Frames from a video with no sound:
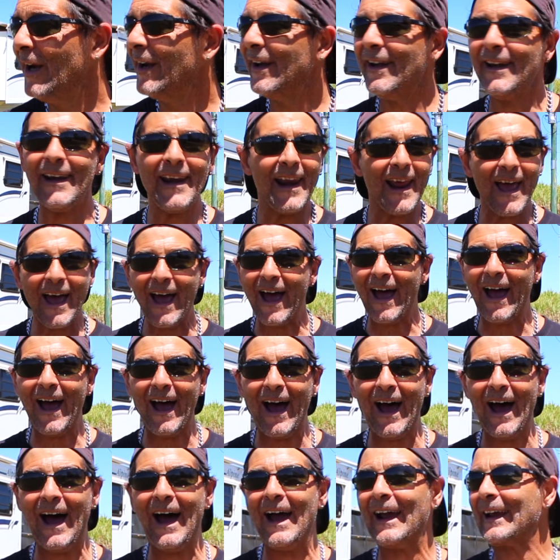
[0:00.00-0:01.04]

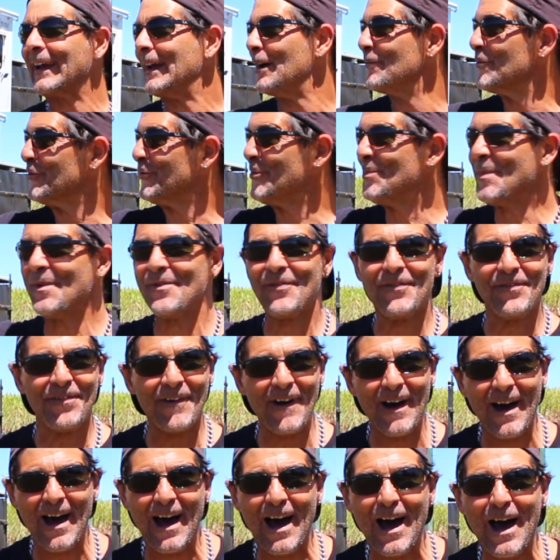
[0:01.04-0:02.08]
Nah, it comes from a
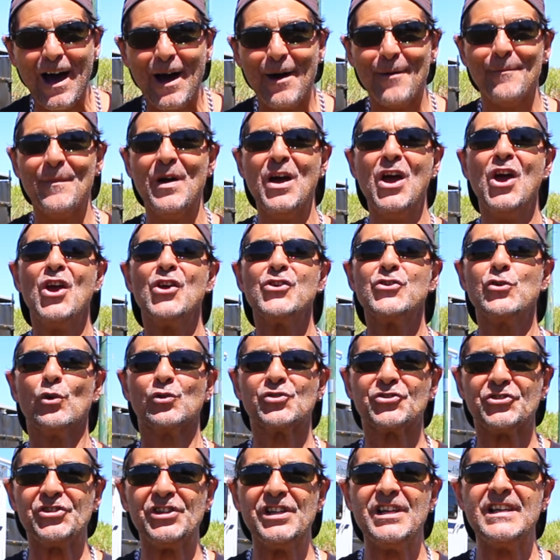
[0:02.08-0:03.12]
farm. You'll
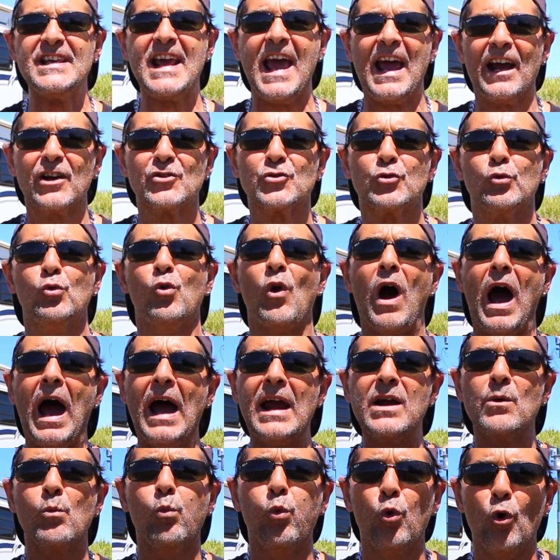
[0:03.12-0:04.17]
see a
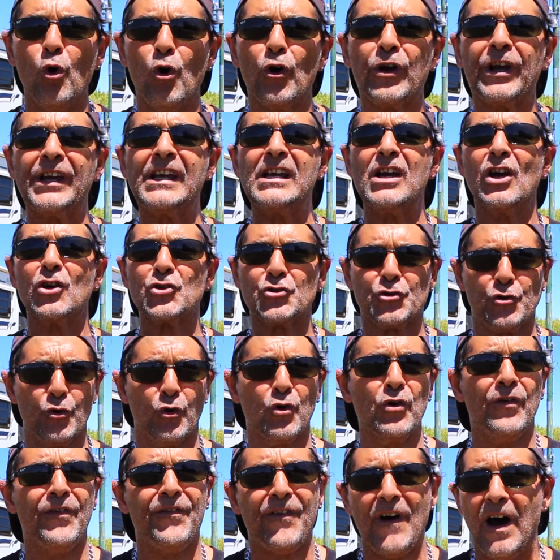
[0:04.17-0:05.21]
working
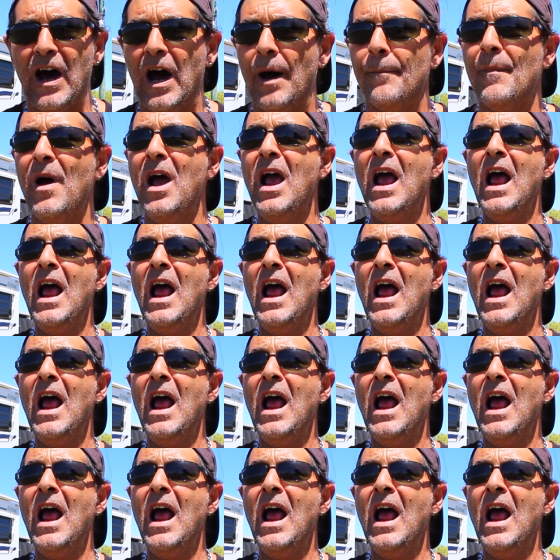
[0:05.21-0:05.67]
sugar farm.